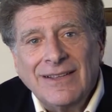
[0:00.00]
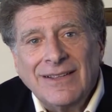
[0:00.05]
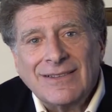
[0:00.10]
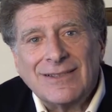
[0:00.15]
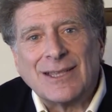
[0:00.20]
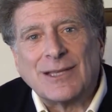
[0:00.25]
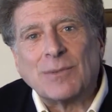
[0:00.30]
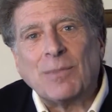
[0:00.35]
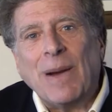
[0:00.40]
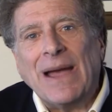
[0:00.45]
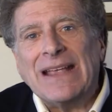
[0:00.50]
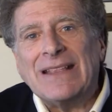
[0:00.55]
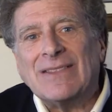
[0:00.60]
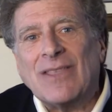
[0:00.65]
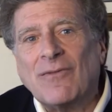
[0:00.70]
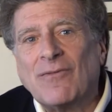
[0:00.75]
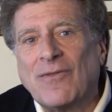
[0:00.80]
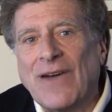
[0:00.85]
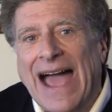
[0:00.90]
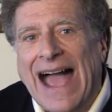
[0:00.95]
Despite
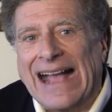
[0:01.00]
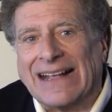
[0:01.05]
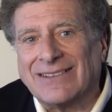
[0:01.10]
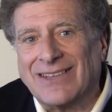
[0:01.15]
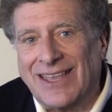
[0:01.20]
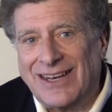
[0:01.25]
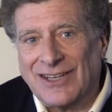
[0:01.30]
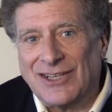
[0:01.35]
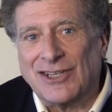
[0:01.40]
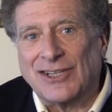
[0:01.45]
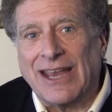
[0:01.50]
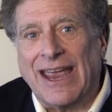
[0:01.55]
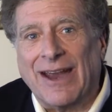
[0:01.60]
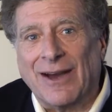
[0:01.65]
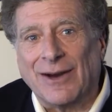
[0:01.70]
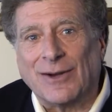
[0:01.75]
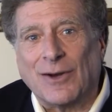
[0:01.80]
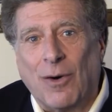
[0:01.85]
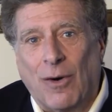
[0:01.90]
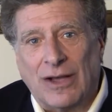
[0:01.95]
the fact that a
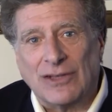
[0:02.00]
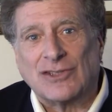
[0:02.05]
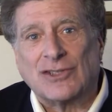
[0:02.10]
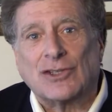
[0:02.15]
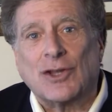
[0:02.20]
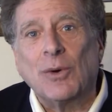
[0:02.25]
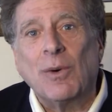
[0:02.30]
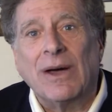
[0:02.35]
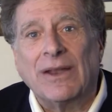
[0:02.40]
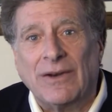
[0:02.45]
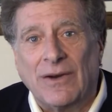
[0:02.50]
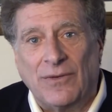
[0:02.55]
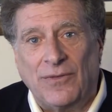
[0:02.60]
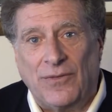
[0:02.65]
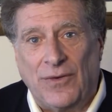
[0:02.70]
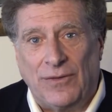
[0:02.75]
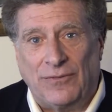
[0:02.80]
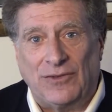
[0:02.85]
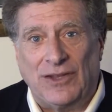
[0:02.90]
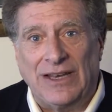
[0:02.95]
share costs
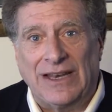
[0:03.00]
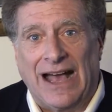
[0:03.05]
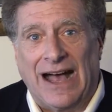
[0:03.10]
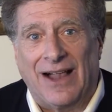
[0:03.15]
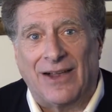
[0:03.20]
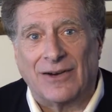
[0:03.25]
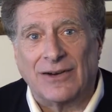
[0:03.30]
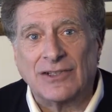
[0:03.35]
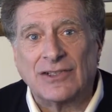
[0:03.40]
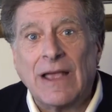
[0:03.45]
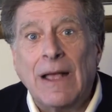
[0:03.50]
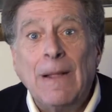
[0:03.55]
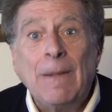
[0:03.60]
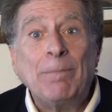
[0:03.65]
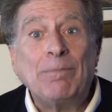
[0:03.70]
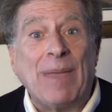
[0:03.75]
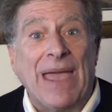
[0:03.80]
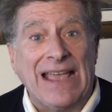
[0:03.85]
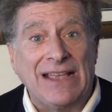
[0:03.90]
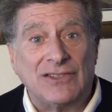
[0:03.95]
$250,
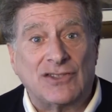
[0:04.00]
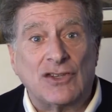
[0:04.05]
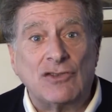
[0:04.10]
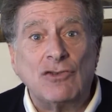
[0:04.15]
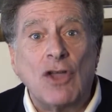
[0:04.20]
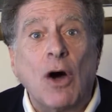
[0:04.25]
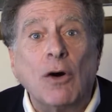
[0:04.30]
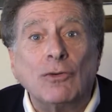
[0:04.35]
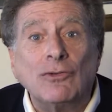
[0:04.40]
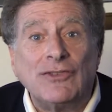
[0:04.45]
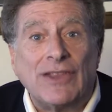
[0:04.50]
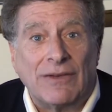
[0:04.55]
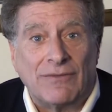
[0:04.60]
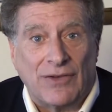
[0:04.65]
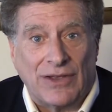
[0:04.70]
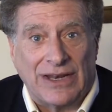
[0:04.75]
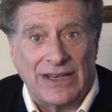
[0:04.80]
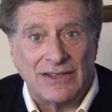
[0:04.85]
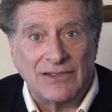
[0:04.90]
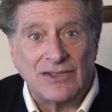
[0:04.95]
pays no
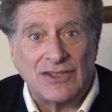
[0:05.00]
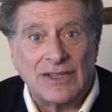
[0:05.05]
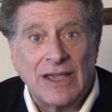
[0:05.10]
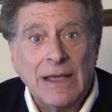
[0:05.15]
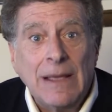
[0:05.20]
dividends,